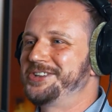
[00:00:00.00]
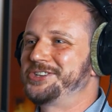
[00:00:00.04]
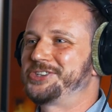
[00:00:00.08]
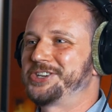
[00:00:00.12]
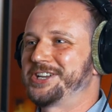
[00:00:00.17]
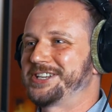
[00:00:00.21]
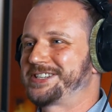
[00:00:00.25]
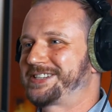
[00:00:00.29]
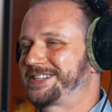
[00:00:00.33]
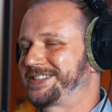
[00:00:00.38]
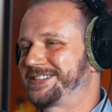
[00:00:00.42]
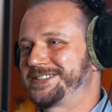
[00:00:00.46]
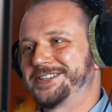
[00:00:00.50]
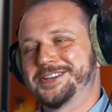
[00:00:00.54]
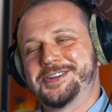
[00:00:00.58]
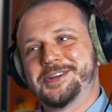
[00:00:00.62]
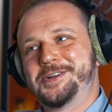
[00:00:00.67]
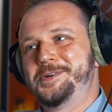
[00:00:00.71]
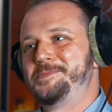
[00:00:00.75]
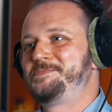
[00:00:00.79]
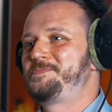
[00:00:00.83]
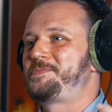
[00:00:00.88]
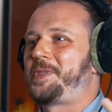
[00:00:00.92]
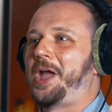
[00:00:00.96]
just
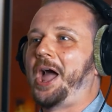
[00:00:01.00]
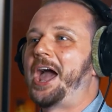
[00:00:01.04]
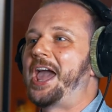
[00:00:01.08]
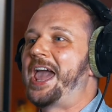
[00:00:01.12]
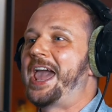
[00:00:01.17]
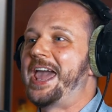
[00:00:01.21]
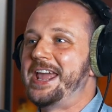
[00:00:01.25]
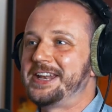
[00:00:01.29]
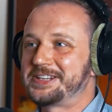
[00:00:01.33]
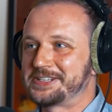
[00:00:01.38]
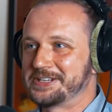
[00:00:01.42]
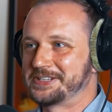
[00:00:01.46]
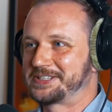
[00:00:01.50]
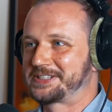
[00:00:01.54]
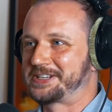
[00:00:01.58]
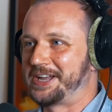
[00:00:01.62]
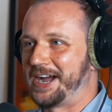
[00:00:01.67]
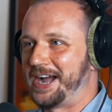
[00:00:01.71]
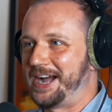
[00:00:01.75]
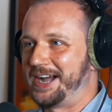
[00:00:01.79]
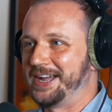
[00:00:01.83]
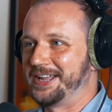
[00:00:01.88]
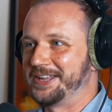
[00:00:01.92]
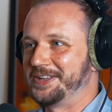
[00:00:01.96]
I hate this
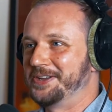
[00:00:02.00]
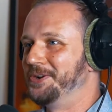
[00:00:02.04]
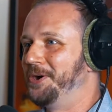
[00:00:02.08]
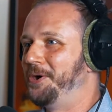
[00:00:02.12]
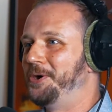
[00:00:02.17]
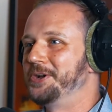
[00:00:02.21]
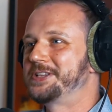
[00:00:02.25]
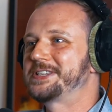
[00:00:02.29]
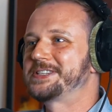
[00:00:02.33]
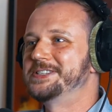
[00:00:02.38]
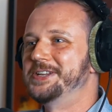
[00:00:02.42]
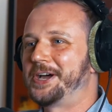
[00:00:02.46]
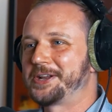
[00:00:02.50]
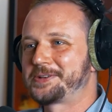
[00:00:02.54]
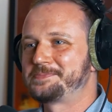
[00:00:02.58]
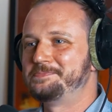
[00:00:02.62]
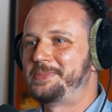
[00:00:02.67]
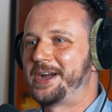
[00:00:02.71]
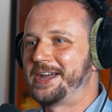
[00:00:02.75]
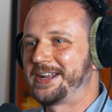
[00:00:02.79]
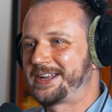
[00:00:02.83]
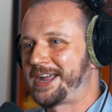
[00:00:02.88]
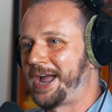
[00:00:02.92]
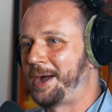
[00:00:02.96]
guy. You know, it's not
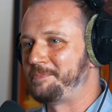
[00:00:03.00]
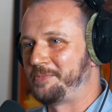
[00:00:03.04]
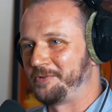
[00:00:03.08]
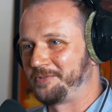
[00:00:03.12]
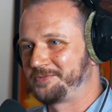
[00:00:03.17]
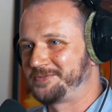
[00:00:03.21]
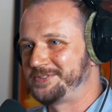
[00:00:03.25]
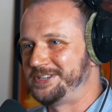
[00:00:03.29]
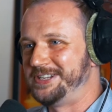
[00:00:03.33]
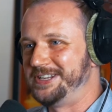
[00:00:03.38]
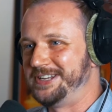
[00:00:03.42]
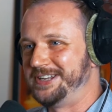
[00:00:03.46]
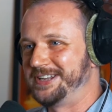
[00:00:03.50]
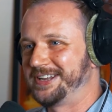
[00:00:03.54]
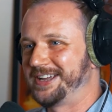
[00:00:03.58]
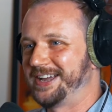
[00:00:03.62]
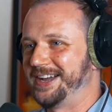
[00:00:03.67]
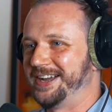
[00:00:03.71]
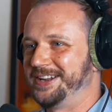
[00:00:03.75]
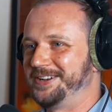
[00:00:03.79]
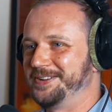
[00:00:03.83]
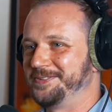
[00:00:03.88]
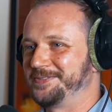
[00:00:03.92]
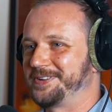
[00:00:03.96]
my cup of tea
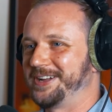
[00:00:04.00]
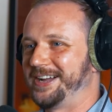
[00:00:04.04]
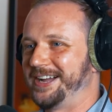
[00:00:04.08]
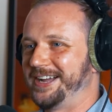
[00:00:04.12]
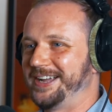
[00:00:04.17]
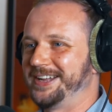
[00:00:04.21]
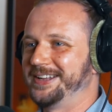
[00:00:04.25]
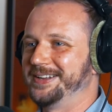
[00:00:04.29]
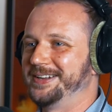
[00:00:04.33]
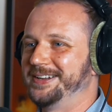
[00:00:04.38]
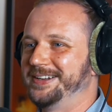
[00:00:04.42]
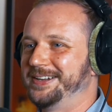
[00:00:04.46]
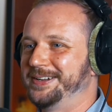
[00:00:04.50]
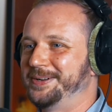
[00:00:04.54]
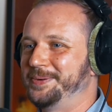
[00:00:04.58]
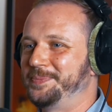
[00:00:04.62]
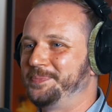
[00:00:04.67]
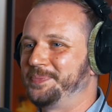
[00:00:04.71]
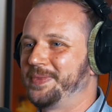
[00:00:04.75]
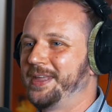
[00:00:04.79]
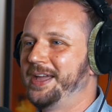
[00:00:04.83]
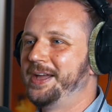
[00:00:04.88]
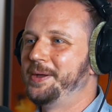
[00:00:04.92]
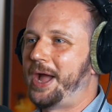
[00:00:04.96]
kind of guy.
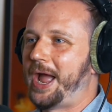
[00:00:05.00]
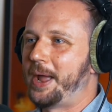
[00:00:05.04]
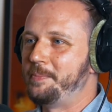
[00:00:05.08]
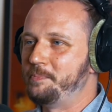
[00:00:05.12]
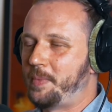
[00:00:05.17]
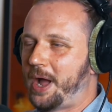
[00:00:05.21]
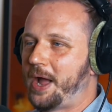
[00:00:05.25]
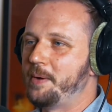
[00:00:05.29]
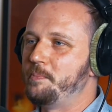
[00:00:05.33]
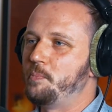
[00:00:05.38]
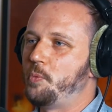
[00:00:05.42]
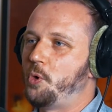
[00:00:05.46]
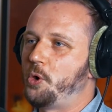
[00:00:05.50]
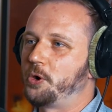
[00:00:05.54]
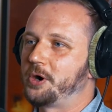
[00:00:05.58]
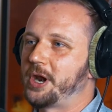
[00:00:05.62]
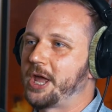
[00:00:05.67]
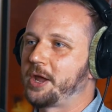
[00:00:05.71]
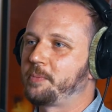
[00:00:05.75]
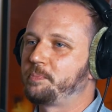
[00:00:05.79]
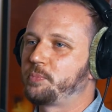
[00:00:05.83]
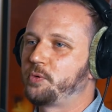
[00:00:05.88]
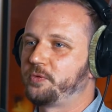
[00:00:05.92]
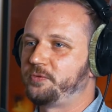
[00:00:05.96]
Um, I'm I'm more
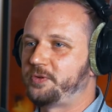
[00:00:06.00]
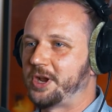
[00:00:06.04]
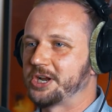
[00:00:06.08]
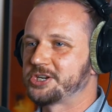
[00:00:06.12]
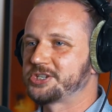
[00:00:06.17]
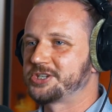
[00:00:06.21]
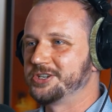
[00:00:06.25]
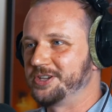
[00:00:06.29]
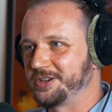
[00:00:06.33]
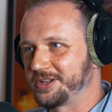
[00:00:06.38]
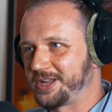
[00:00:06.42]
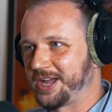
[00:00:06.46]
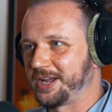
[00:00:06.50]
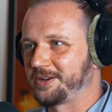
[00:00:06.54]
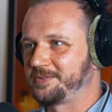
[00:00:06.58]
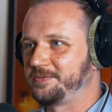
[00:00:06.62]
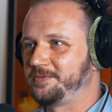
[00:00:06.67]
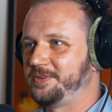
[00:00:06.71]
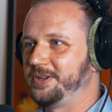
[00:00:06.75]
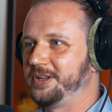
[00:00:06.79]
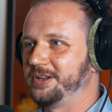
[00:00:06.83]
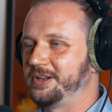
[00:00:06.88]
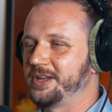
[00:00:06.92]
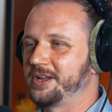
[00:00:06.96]
like professional gut
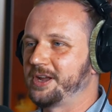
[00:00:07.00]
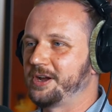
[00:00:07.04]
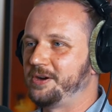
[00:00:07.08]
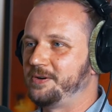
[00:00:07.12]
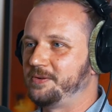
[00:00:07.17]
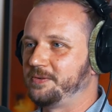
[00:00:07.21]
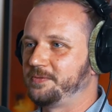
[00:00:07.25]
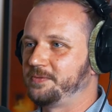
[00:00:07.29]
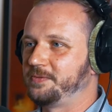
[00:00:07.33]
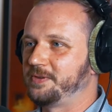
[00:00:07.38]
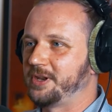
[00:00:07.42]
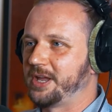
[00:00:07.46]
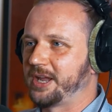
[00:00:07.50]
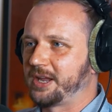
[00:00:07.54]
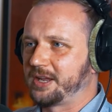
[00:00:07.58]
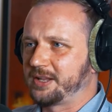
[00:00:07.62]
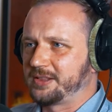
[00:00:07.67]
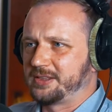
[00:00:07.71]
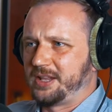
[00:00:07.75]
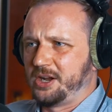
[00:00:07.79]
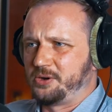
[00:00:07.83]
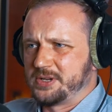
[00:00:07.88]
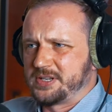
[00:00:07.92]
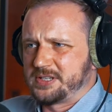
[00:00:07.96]
feeling of
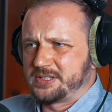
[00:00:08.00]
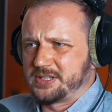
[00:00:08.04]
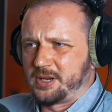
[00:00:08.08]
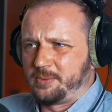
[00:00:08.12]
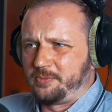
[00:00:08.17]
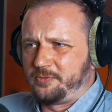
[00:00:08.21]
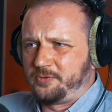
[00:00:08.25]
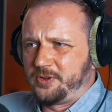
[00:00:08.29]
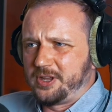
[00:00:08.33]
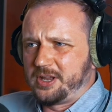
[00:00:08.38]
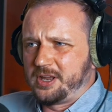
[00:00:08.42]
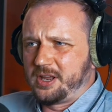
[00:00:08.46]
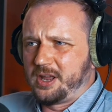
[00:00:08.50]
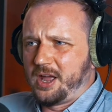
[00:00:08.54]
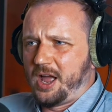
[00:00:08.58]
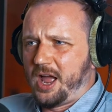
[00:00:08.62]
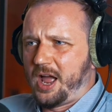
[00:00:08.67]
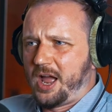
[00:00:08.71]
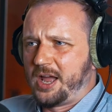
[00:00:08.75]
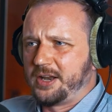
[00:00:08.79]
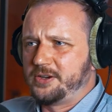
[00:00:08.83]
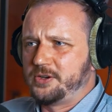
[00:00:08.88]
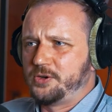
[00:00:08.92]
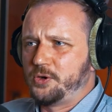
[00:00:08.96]
there is something
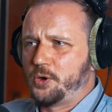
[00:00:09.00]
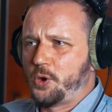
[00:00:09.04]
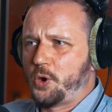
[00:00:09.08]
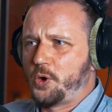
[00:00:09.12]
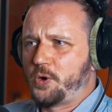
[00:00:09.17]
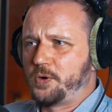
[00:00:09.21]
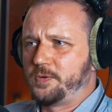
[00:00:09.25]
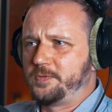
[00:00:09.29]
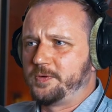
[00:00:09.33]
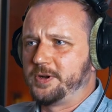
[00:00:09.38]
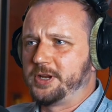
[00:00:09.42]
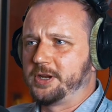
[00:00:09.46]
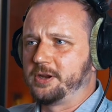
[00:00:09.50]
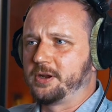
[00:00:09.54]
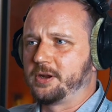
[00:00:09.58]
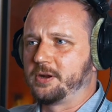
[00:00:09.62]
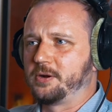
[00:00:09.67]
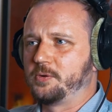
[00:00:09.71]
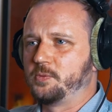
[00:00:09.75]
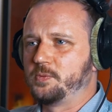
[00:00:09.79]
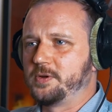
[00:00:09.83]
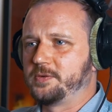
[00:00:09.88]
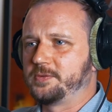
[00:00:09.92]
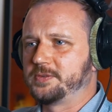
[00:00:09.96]

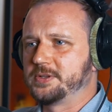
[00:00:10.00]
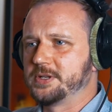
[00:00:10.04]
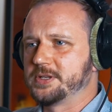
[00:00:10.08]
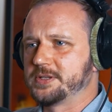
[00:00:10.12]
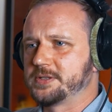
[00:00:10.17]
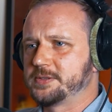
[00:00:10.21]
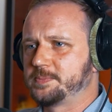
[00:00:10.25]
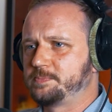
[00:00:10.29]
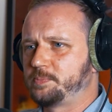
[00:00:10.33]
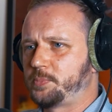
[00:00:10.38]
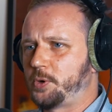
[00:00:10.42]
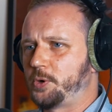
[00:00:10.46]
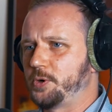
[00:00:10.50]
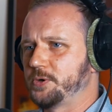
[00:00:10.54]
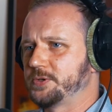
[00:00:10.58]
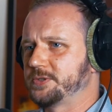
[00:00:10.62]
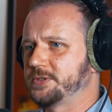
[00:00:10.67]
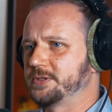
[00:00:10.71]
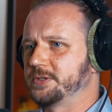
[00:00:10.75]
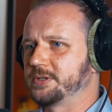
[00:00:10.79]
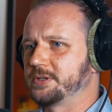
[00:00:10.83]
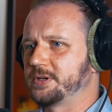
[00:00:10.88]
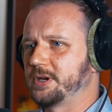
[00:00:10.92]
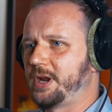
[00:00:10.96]
unnerving with this
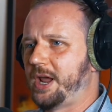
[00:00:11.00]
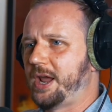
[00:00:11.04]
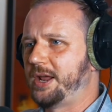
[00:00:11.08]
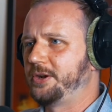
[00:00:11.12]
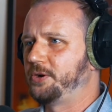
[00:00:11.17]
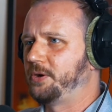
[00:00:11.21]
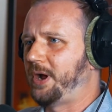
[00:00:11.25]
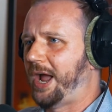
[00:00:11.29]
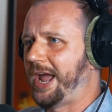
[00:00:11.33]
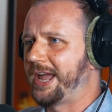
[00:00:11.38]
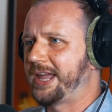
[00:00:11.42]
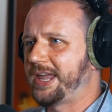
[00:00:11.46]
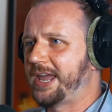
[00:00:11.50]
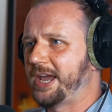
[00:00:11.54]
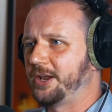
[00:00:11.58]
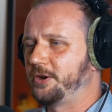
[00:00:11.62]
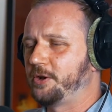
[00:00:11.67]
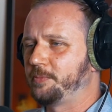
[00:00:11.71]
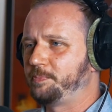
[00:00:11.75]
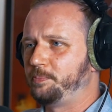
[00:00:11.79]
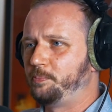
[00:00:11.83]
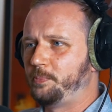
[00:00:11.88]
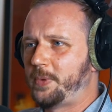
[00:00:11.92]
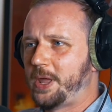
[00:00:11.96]
person. I don't I
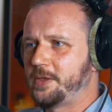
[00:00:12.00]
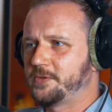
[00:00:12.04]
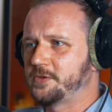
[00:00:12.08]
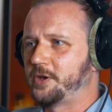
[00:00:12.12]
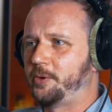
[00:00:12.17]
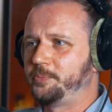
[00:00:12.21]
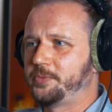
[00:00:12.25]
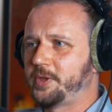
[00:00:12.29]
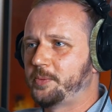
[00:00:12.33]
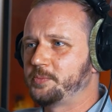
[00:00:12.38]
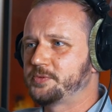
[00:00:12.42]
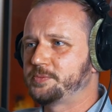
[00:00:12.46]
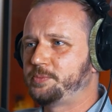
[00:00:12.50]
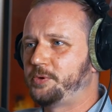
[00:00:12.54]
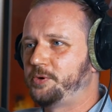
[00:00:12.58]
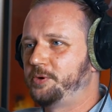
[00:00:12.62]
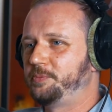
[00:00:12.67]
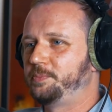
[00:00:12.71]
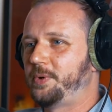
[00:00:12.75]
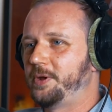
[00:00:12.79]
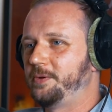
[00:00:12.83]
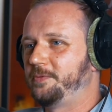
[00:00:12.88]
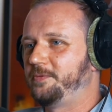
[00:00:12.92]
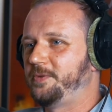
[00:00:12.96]
cannot sometimes
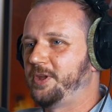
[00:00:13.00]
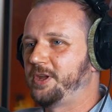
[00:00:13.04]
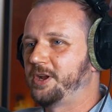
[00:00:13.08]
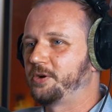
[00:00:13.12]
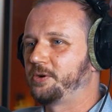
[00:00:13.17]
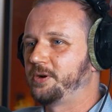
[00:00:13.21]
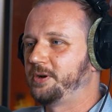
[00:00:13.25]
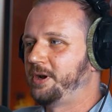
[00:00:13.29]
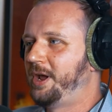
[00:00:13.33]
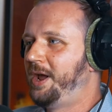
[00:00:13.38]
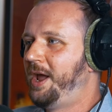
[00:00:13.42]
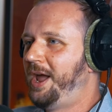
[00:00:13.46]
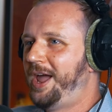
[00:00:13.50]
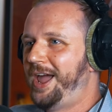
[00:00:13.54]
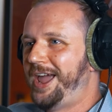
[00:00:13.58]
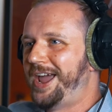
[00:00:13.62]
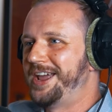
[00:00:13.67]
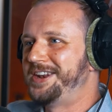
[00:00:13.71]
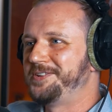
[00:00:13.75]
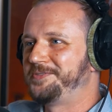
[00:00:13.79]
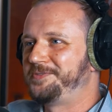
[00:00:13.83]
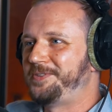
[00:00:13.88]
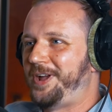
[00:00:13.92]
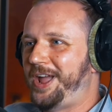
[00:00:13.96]
point my finger in.
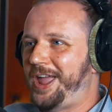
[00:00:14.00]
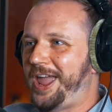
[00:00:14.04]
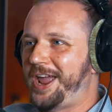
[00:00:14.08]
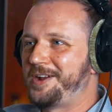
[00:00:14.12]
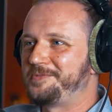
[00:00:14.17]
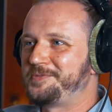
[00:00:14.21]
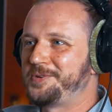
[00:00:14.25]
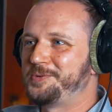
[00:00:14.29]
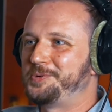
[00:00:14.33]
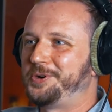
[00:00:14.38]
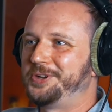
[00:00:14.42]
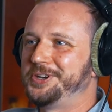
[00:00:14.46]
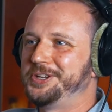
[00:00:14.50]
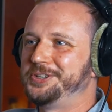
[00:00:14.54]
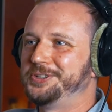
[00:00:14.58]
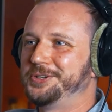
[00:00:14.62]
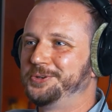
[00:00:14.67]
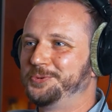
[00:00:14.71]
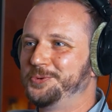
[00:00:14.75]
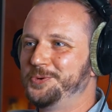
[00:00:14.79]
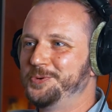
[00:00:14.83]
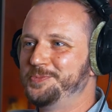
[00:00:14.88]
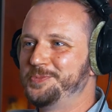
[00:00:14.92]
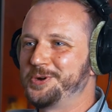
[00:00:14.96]
And if everyone in
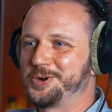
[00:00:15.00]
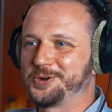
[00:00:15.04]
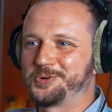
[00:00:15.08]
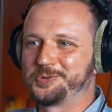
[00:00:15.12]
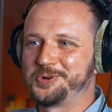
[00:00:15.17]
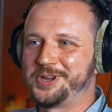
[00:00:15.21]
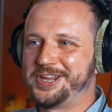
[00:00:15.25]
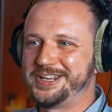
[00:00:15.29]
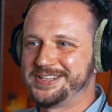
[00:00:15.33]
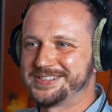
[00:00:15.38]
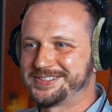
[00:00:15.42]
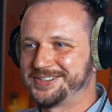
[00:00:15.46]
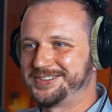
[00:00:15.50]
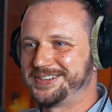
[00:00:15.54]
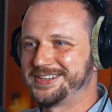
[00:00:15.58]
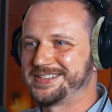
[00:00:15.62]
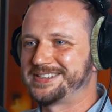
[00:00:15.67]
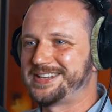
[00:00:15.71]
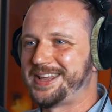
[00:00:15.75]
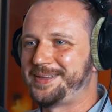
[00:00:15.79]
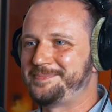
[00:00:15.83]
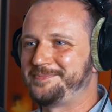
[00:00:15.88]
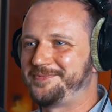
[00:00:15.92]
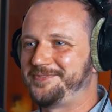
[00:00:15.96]
the room agrees on the
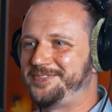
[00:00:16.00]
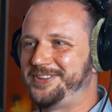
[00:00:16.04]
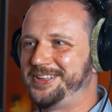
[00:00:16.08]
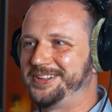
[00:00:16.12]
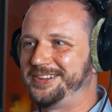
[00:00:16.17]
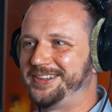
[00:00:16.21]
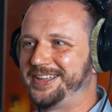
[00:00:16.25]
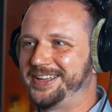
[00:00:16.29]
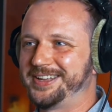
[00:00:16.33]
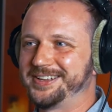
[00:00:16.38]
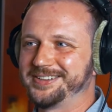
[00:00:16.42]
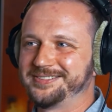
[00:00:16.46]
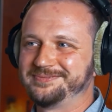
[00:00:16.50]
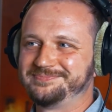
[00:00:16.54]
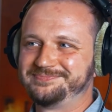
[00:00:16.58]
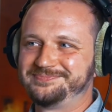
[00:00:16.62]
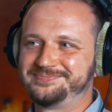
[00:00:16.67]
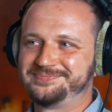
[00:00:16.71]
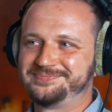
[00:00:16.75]
same feeling,